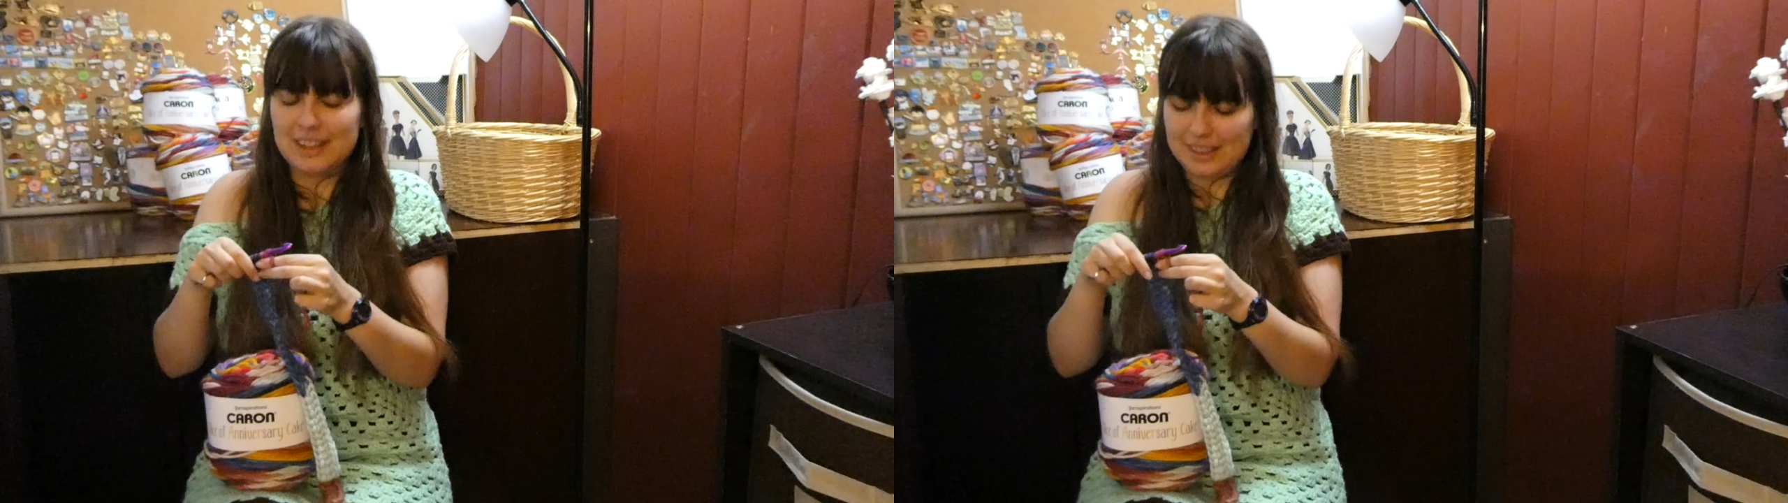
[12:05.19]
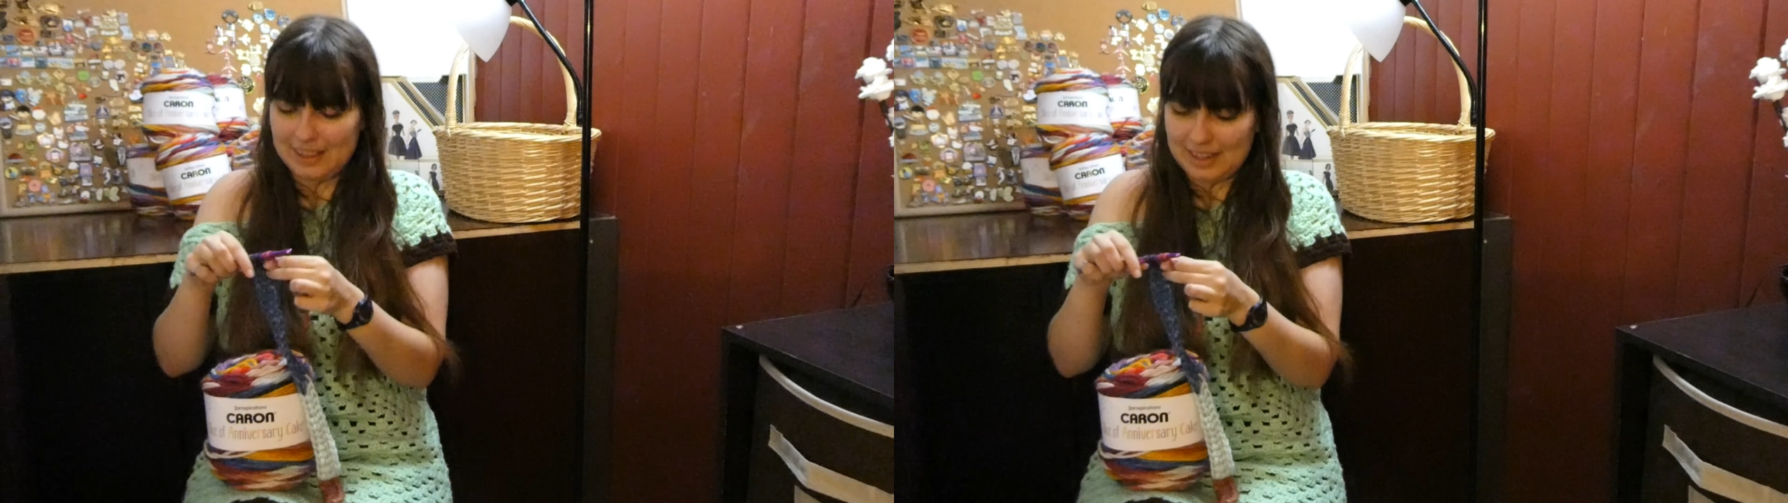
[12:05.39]

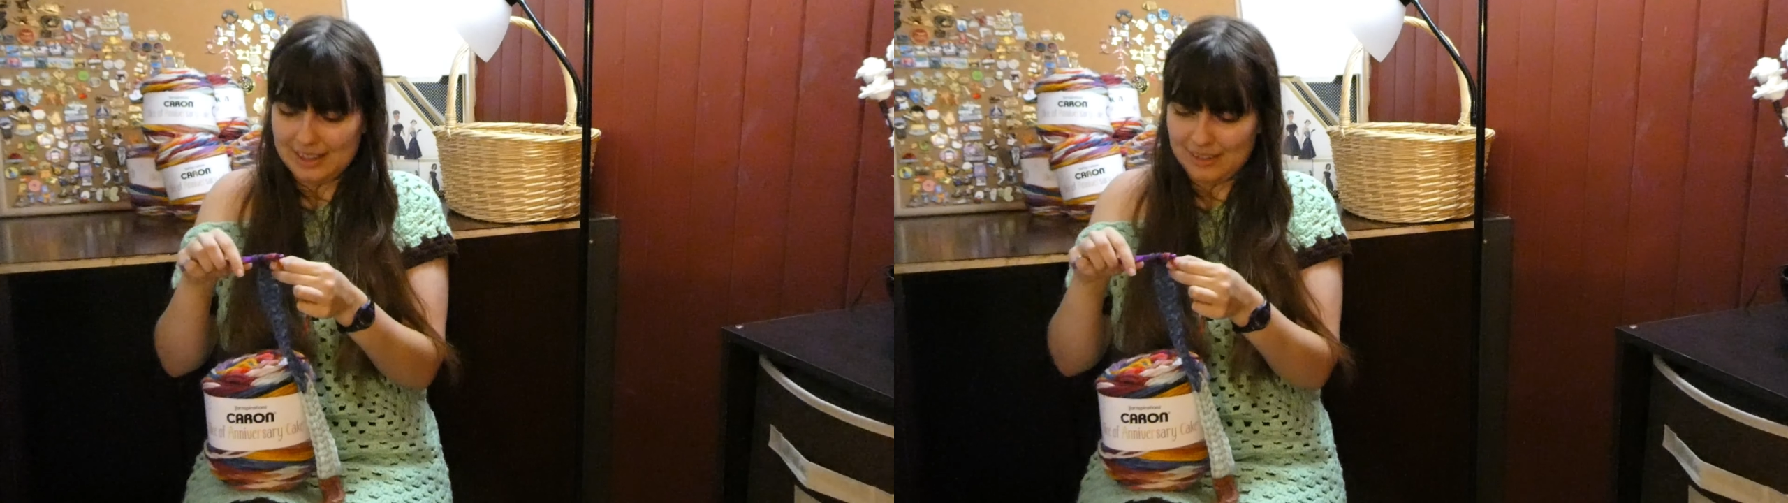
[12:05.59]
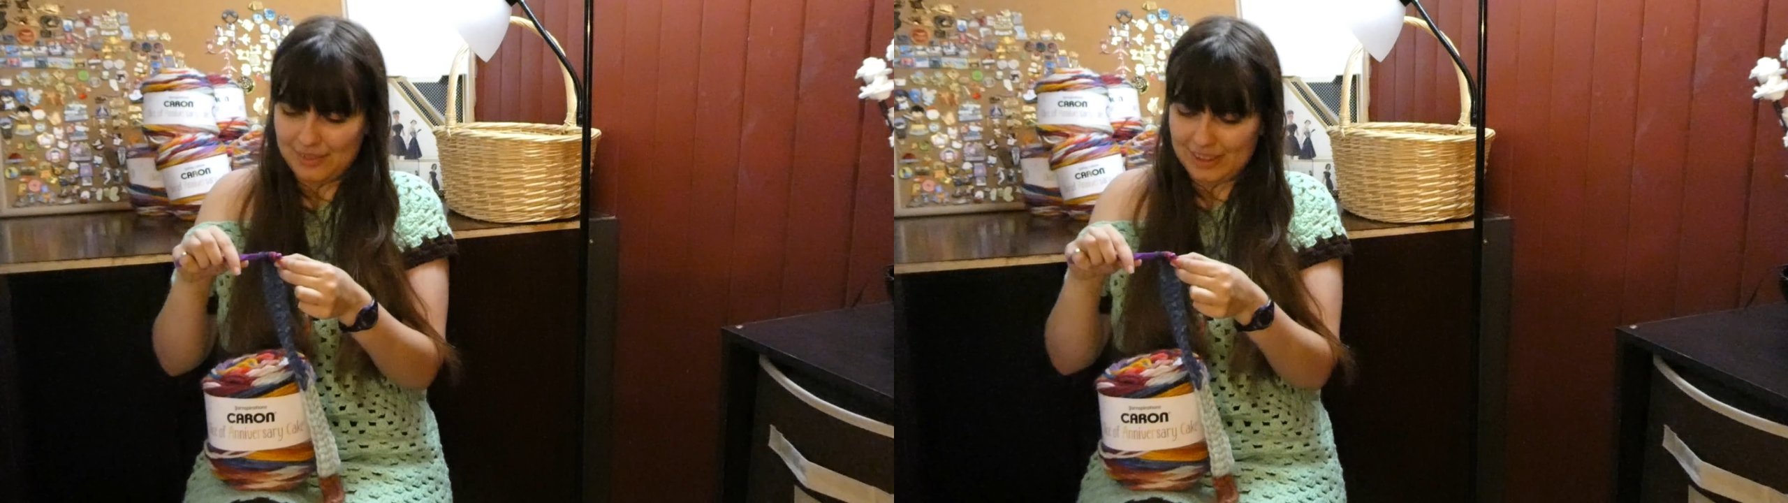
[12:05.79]
and then I
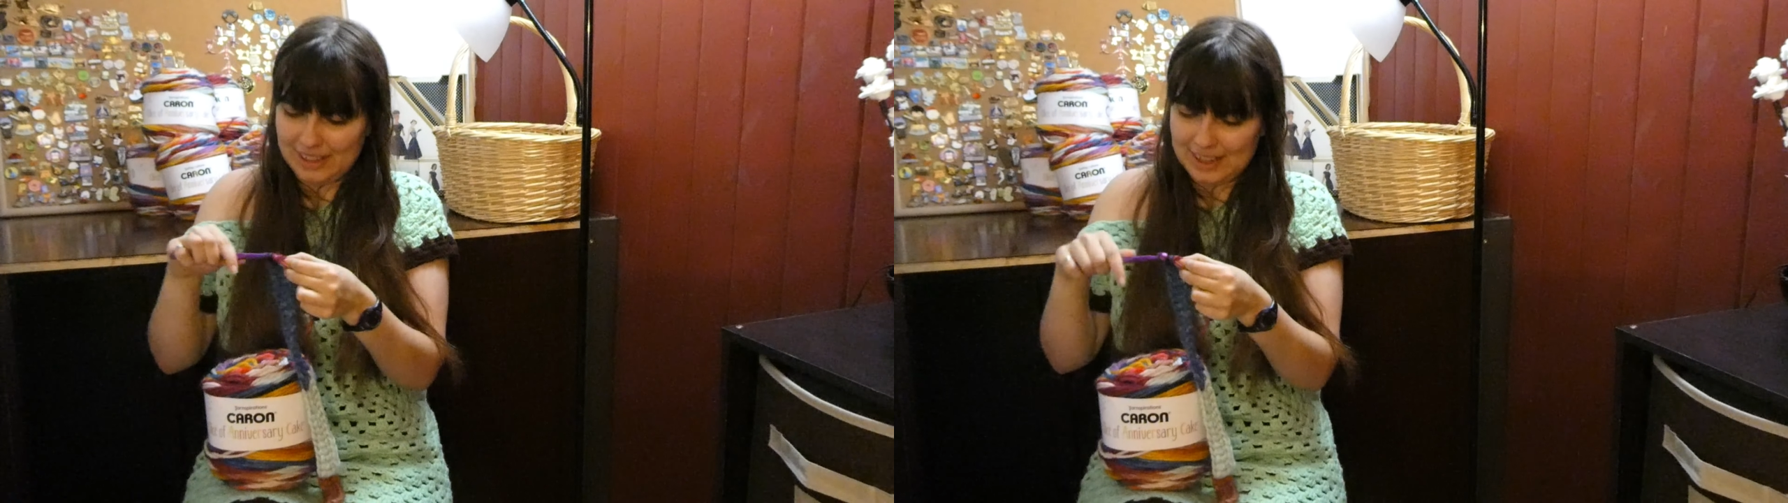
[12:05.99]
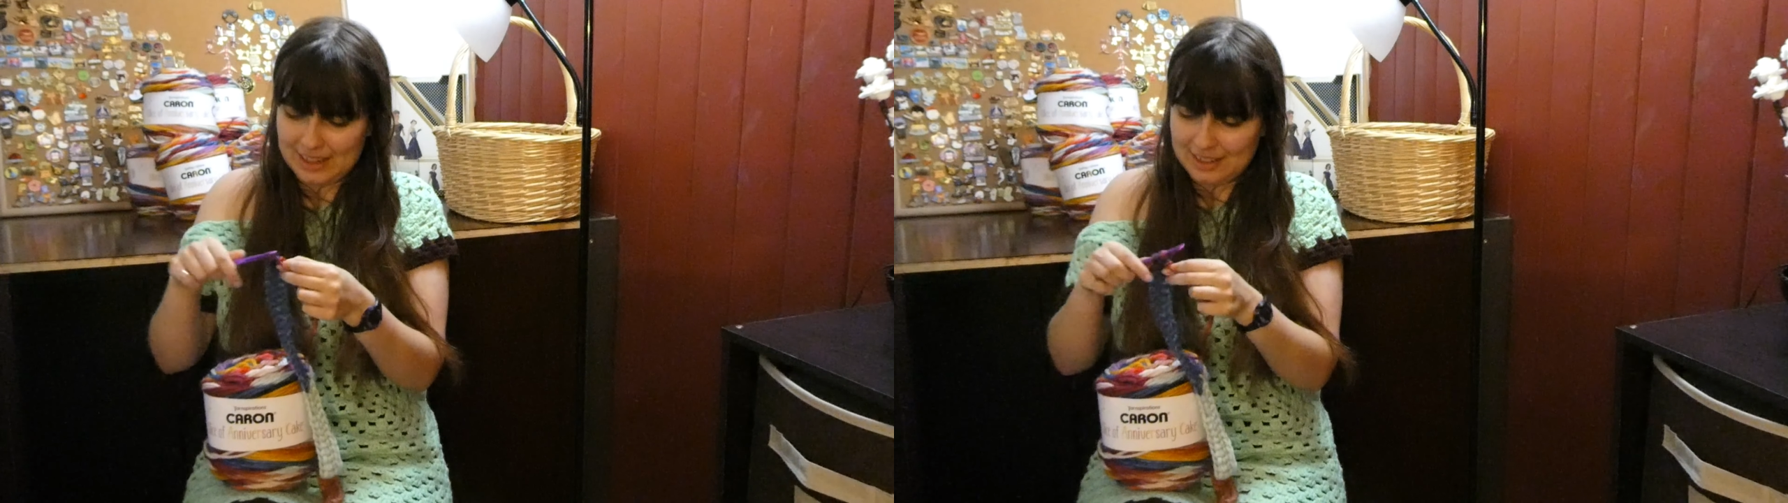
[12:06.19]
didn't
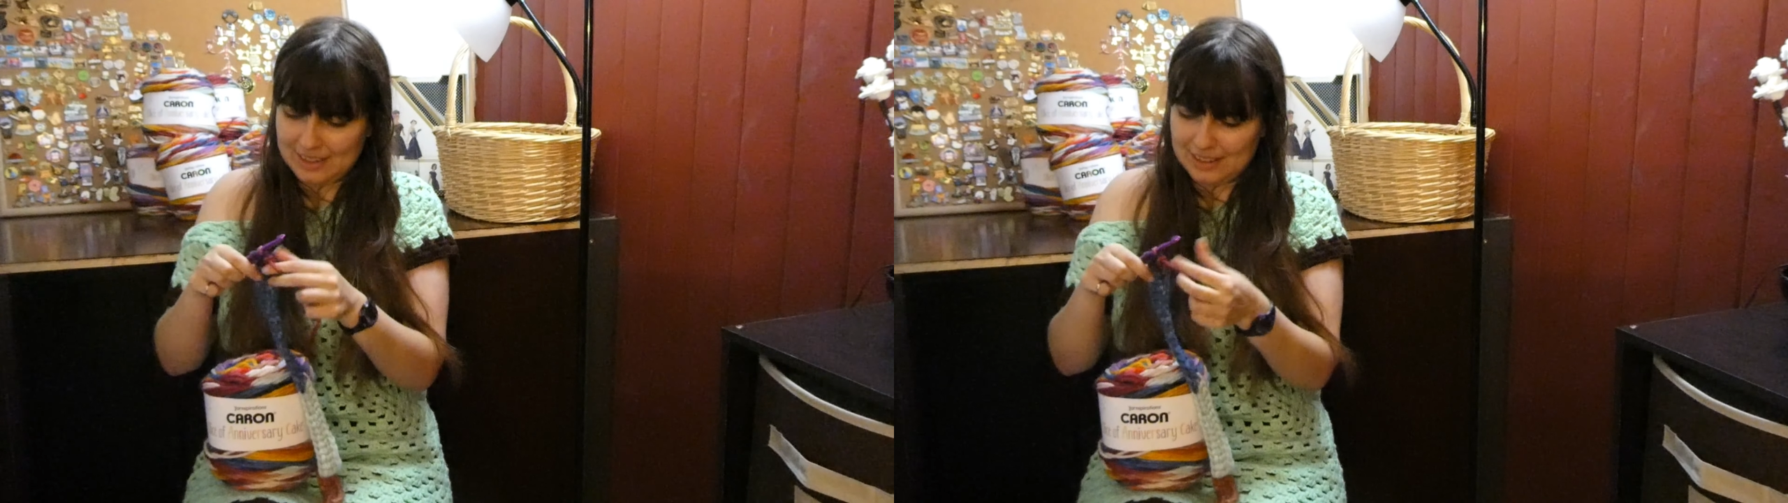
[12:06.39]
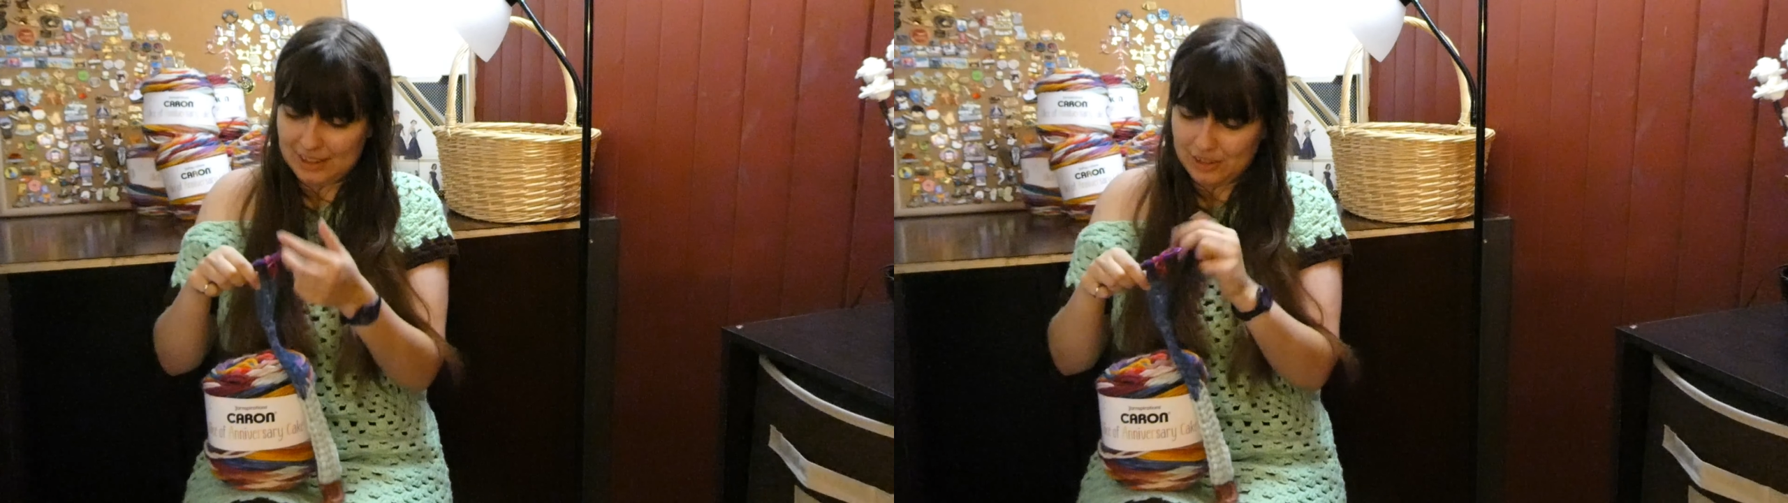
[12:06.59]
really get
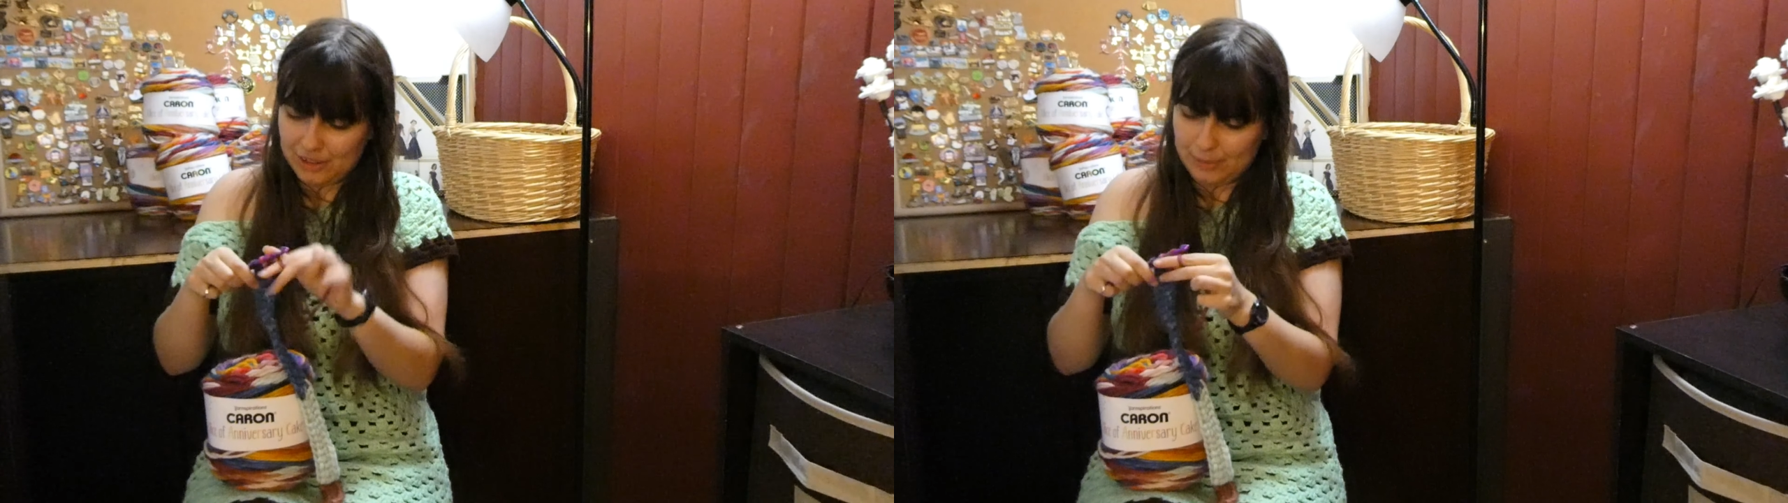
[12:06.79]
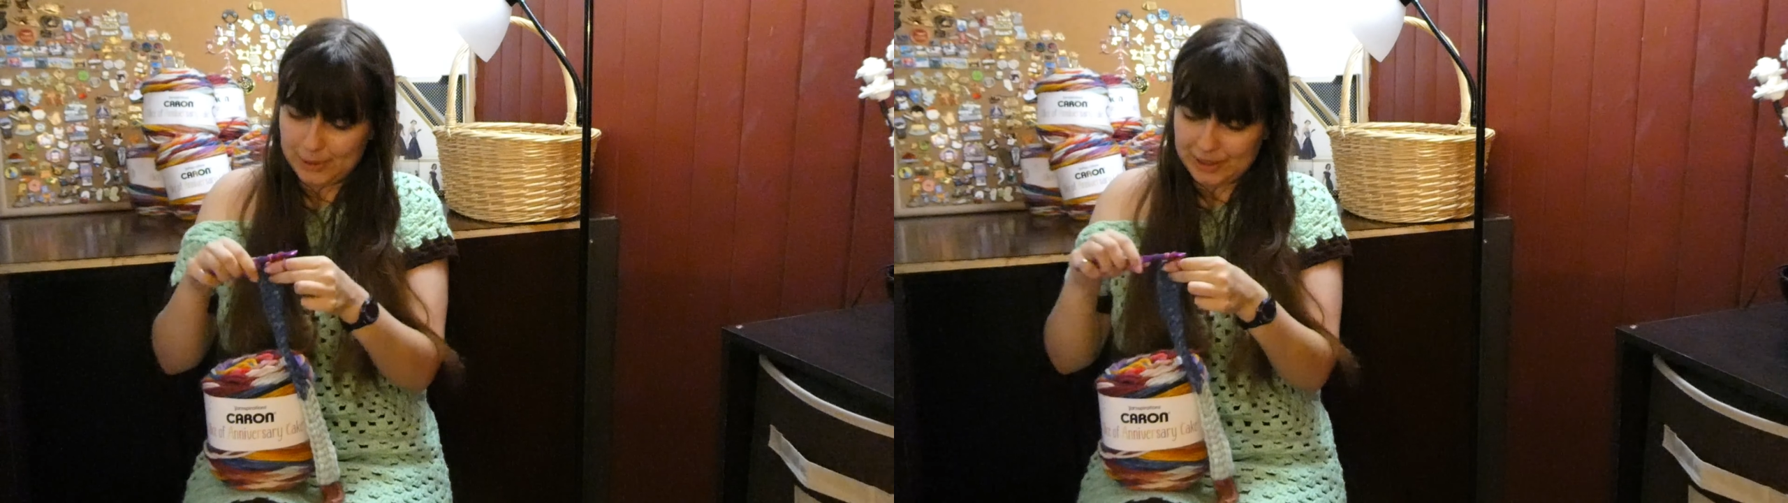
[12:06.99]
into the
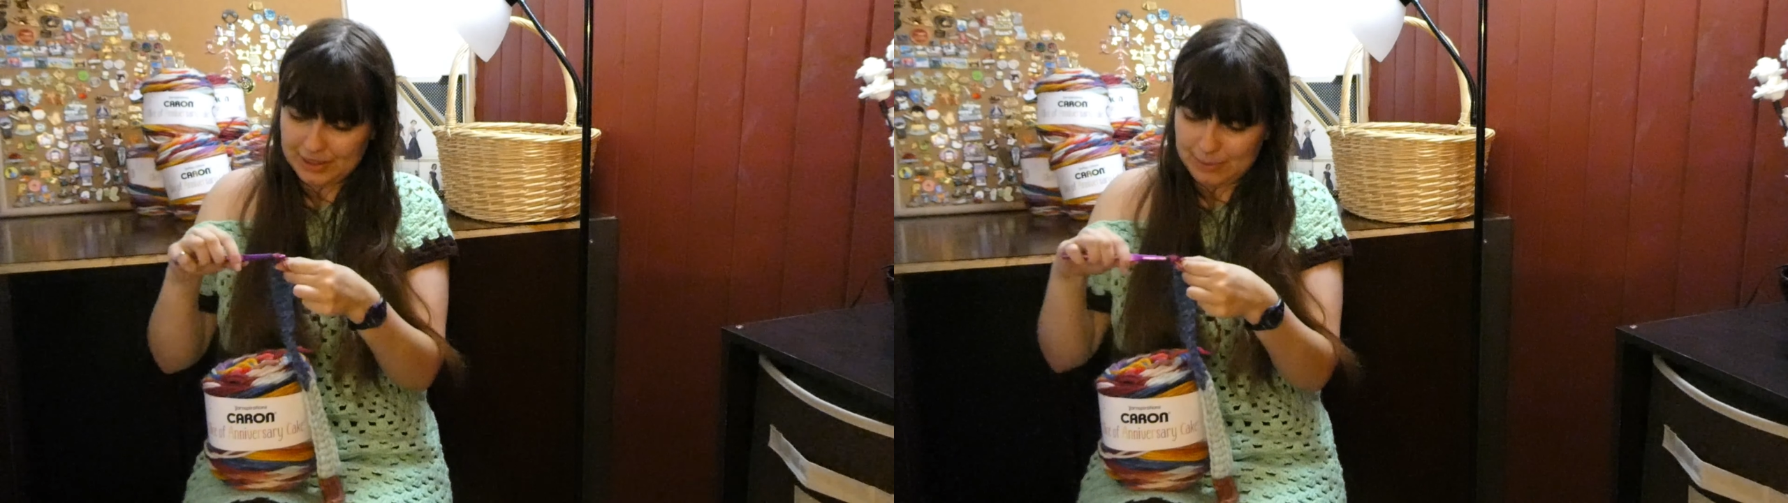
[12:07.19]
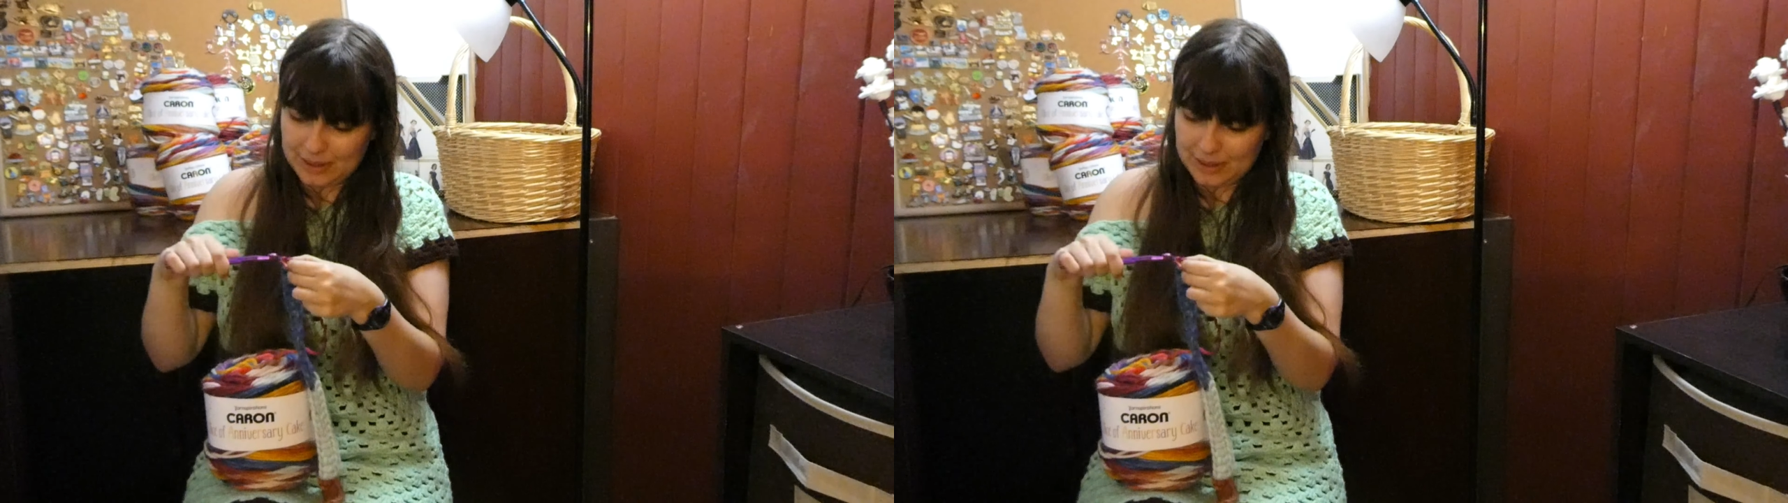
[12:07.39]
adult books